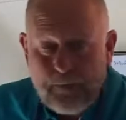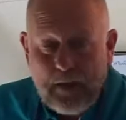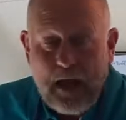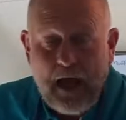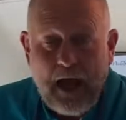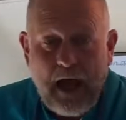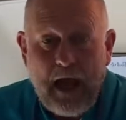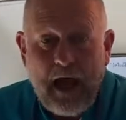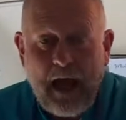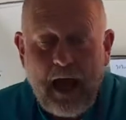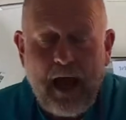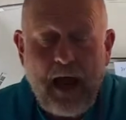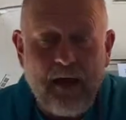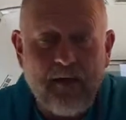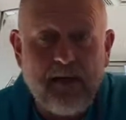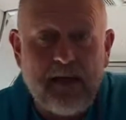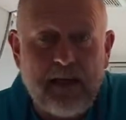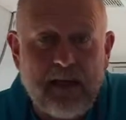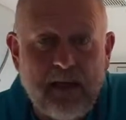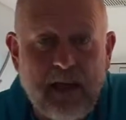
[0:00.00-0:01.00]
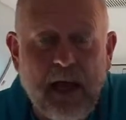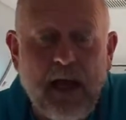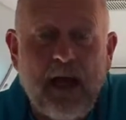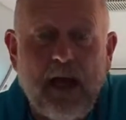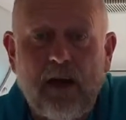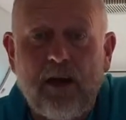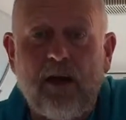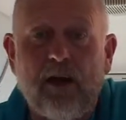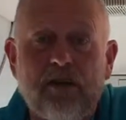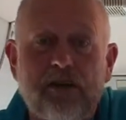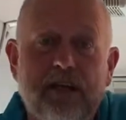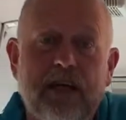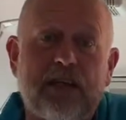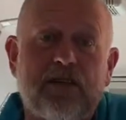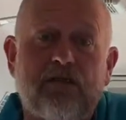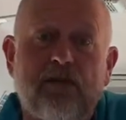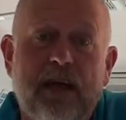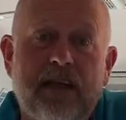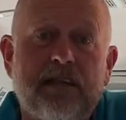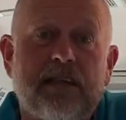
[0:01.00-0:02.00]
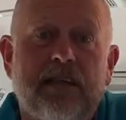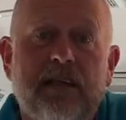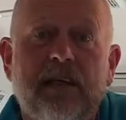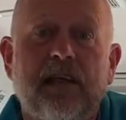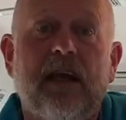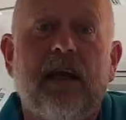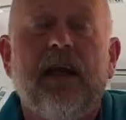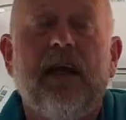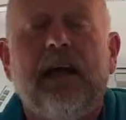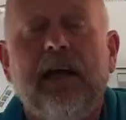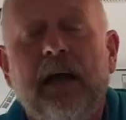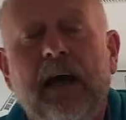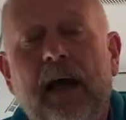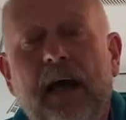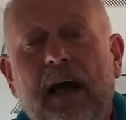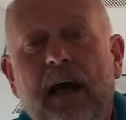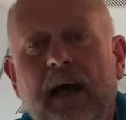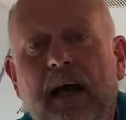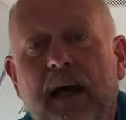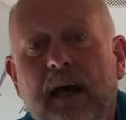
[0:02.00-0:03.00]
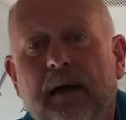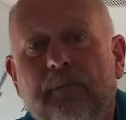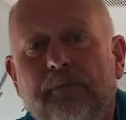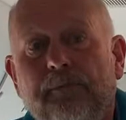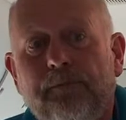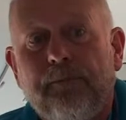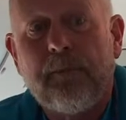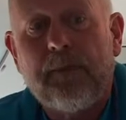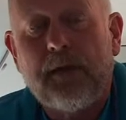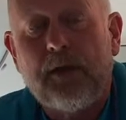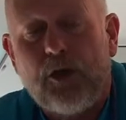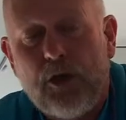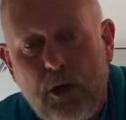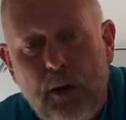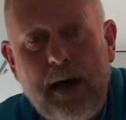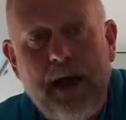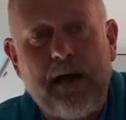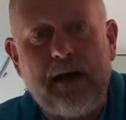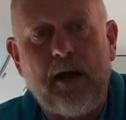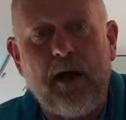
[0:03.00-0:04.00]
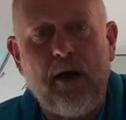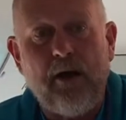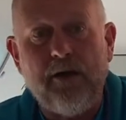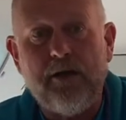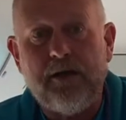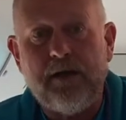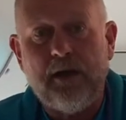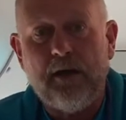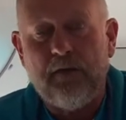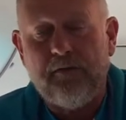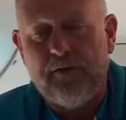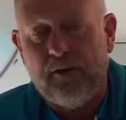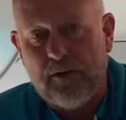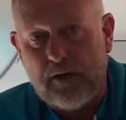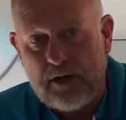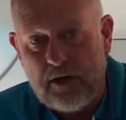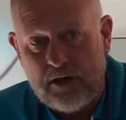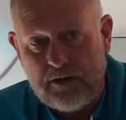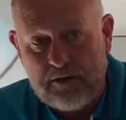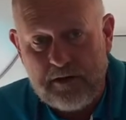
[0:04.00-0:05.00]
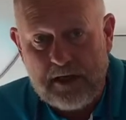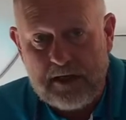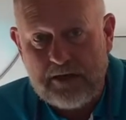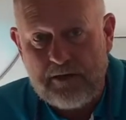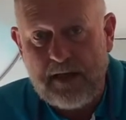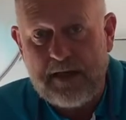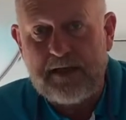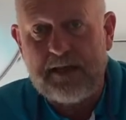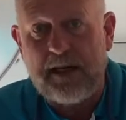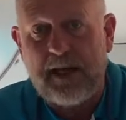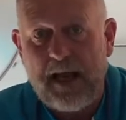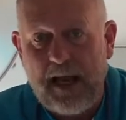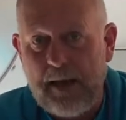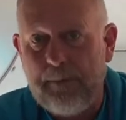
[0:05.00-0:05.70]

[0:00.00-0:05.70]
the contact tracing QR code for the contact tracing app.